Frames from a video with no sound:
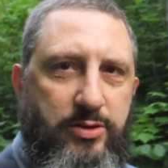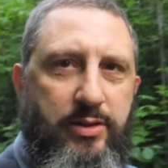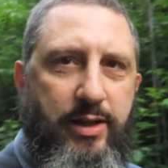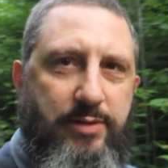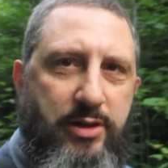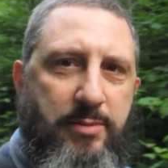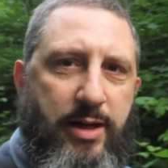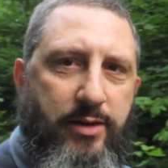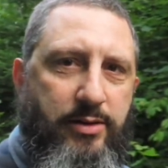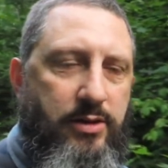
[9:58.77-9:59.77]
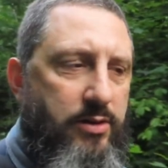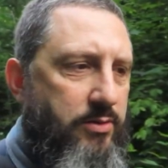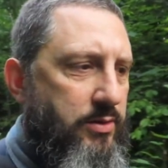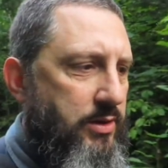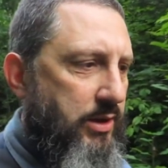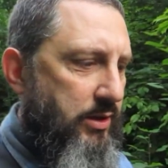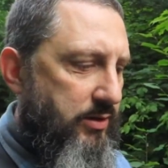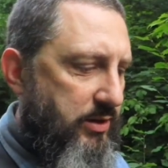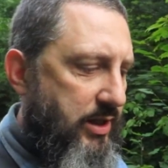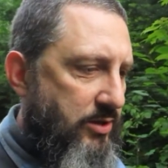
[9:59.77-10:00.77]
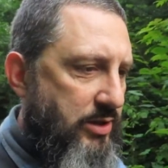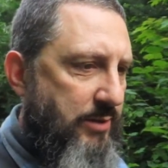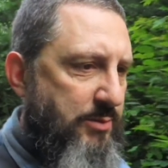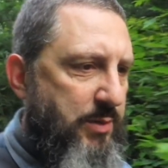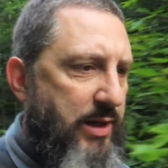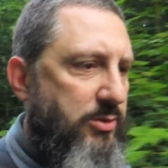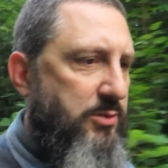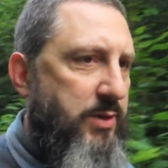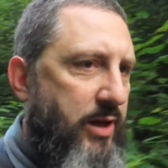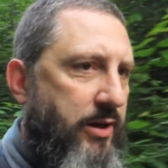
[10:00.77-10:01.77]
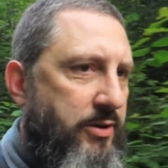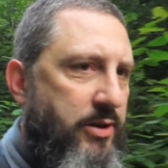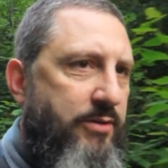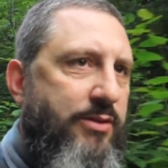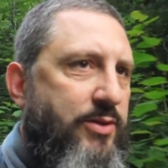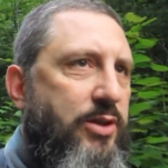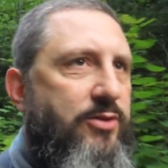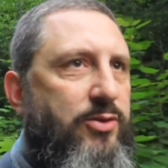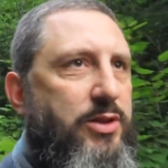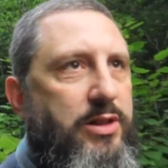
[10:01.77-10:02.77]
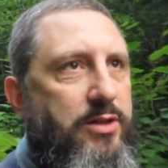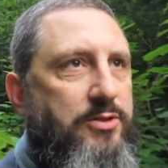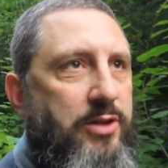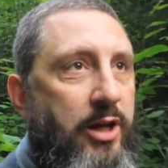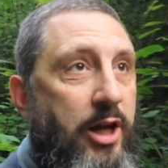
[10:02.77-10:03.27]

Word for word: And so they have to come out, you know, the King James Bible's been honored and revered for years,